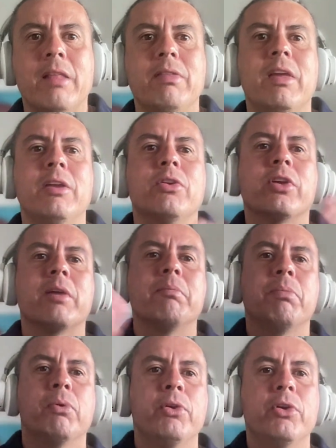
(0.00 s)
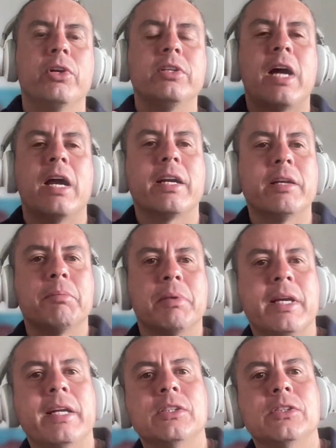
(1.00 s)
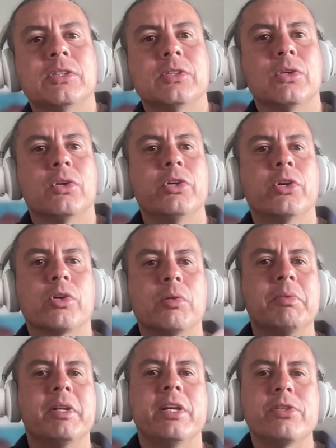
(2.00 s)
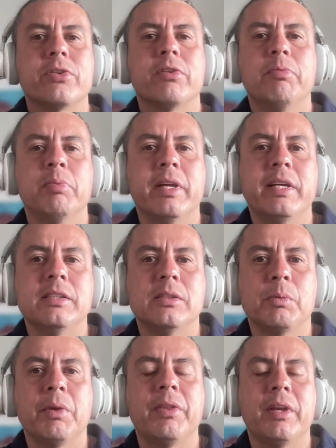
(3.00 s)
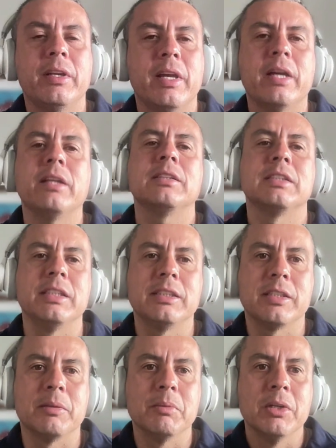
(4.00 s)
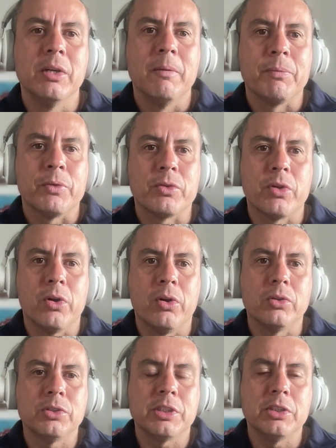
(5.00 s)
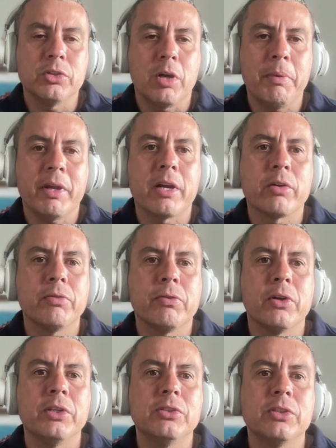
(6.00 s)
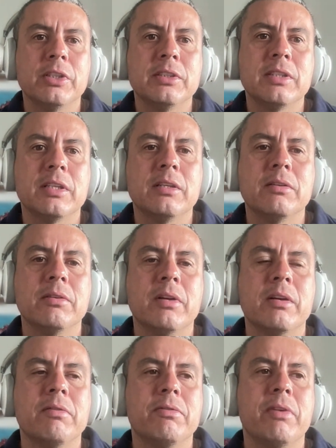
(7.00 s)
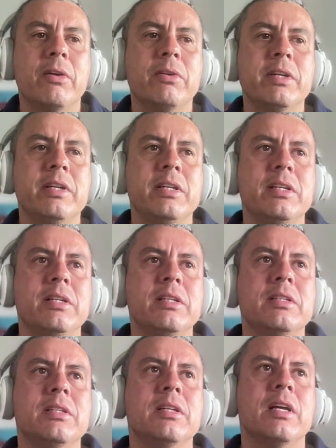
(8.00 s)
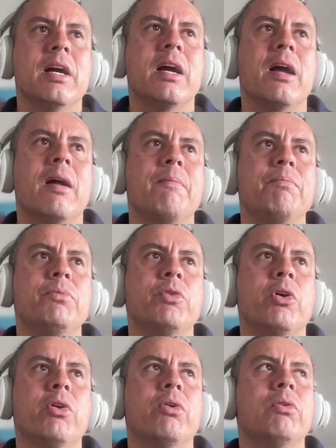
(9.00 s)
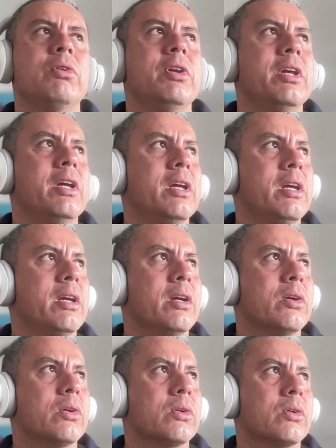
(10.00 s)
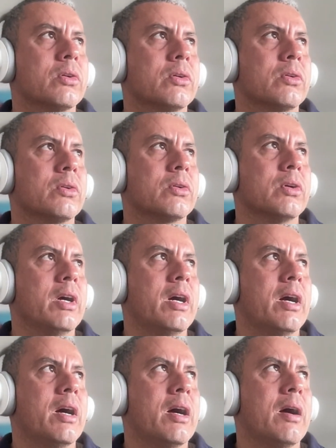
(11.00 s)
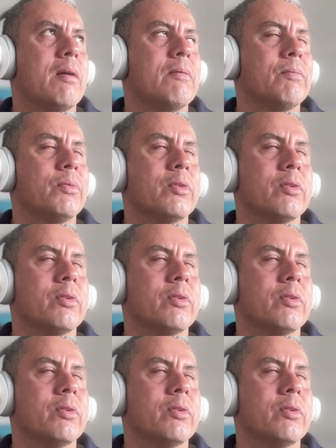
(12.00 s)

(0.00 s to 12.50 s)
and then you can put your target plants or your combination of plants within that system. So syntropic agroforestry is a very not only uh,